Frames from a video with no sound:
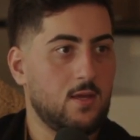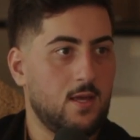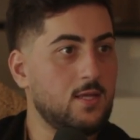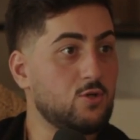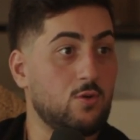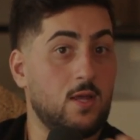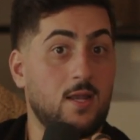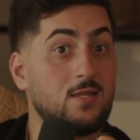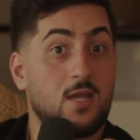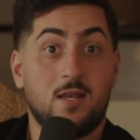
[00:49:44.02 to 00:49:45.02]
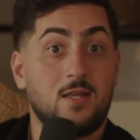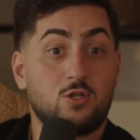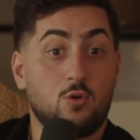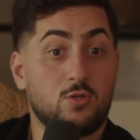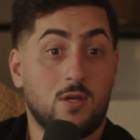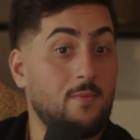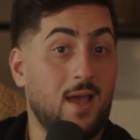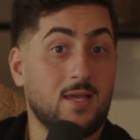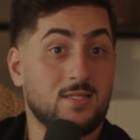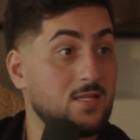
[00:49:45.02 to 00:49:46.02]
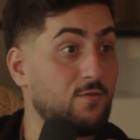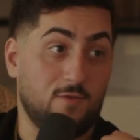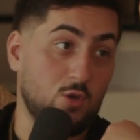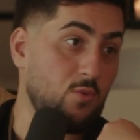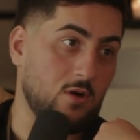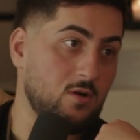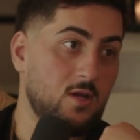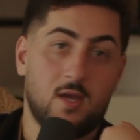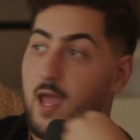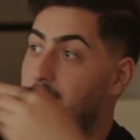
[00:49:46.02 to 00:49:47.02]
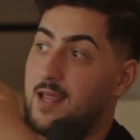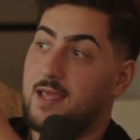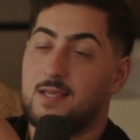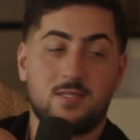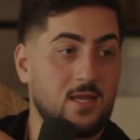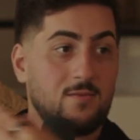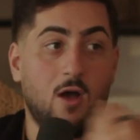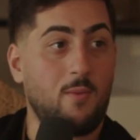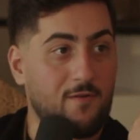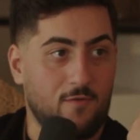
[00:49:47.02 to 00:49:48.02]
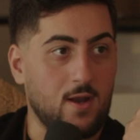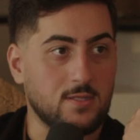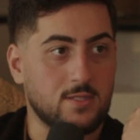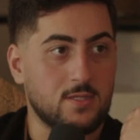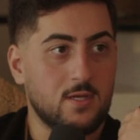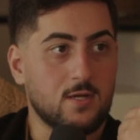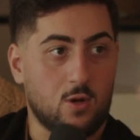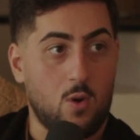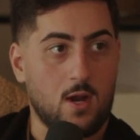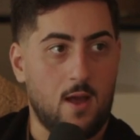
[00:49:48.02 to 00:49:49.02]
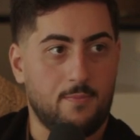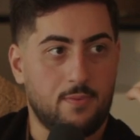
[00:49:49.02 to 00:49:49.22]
An intro to my sense of humor and his and all my friends growing up.